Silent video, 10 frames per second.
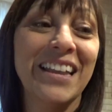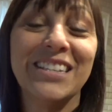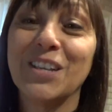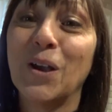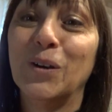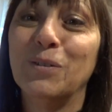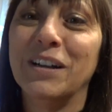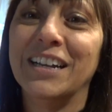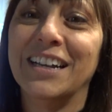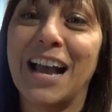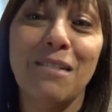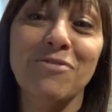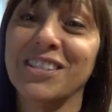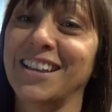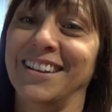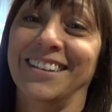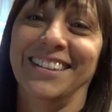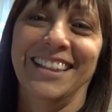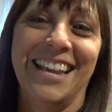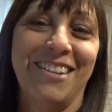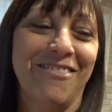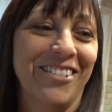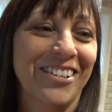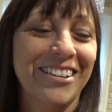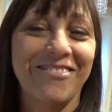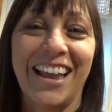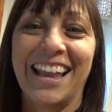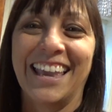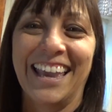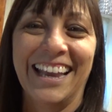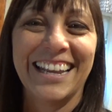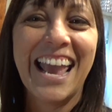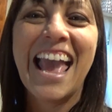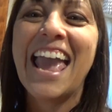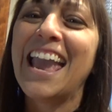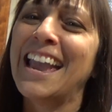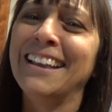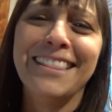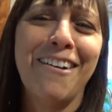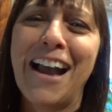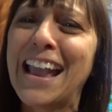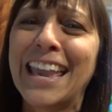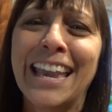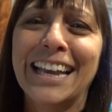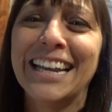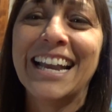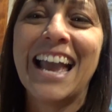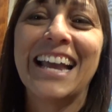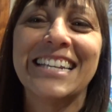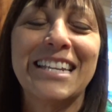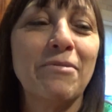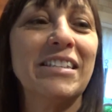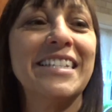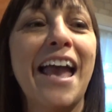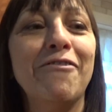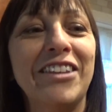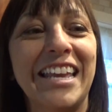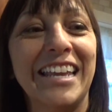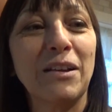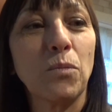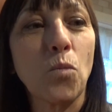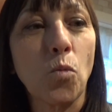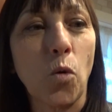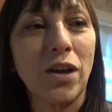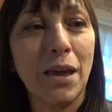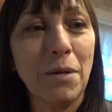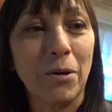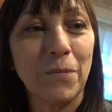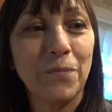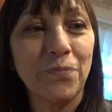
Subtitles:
So I'm just going to leave her hey, no, I can't. I got to stop this. Daphne, come here.